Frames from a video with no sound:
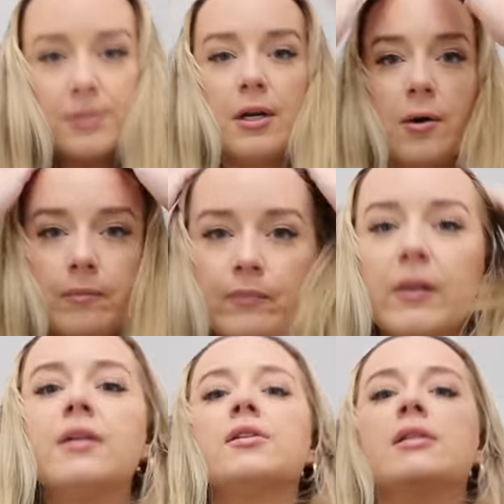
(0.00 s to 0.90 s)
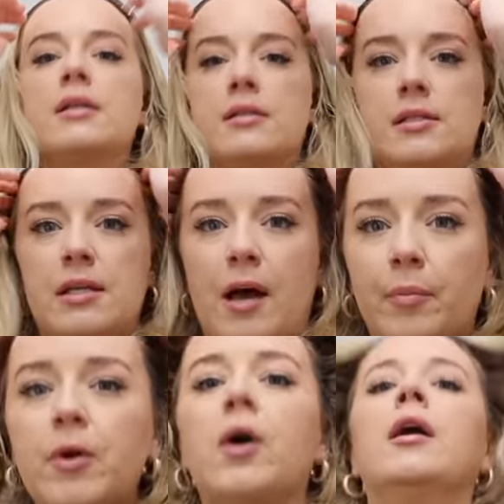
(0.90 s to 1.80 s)
So I just like
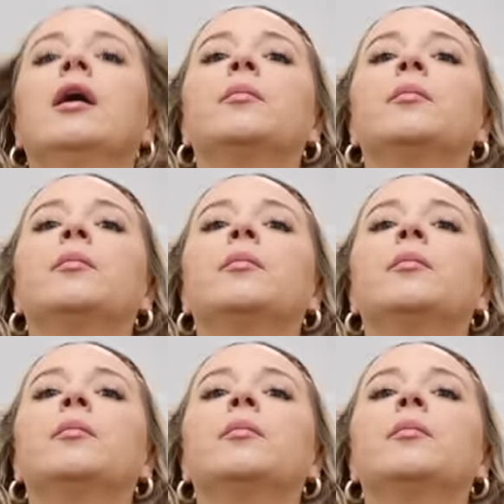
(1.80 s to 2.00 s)
slap it on.